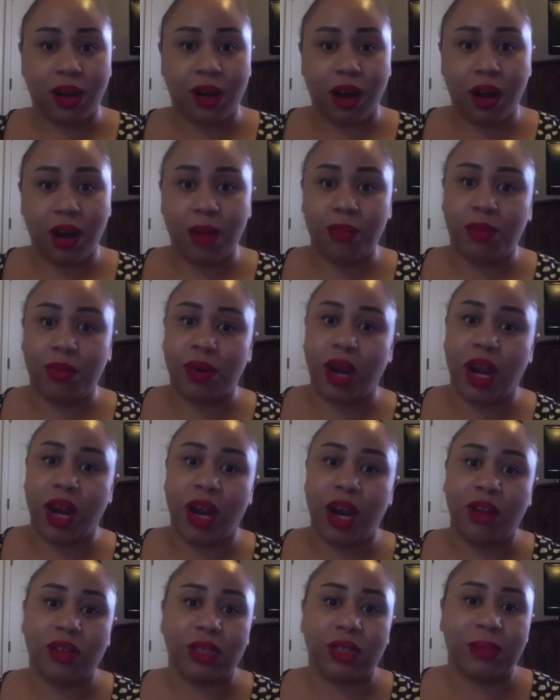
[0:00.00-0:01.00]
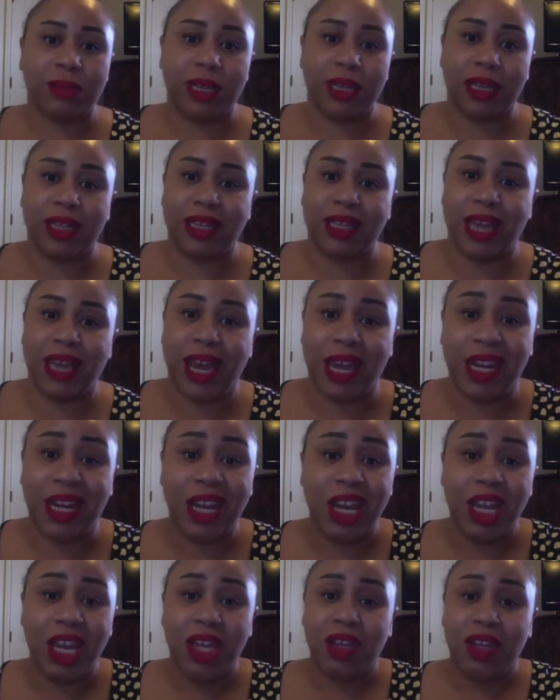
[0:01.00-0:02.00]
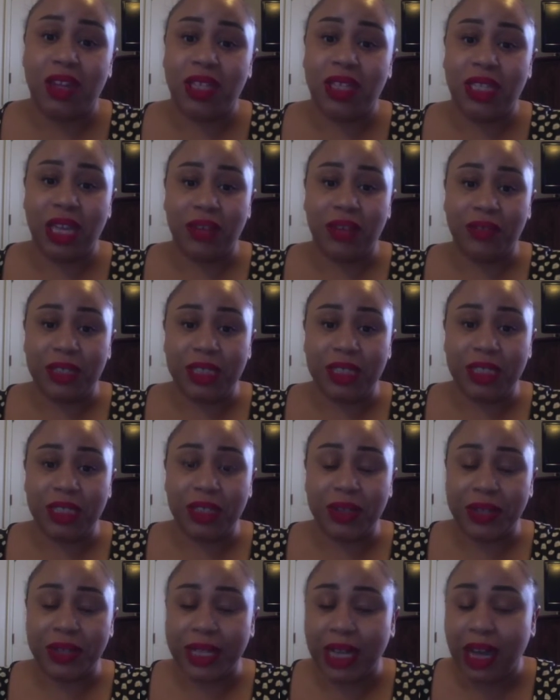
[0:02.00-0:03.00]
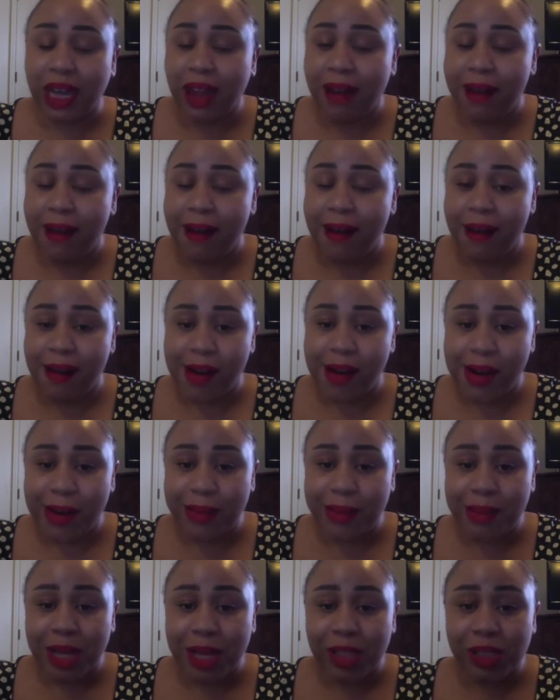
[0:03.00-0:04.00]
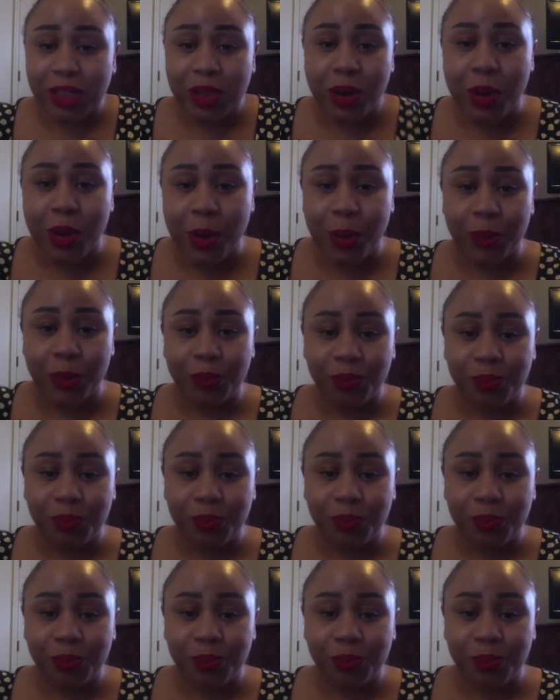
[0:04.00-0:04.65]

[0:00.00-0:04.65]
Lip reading: ombre or something like that, you could definitely do it. So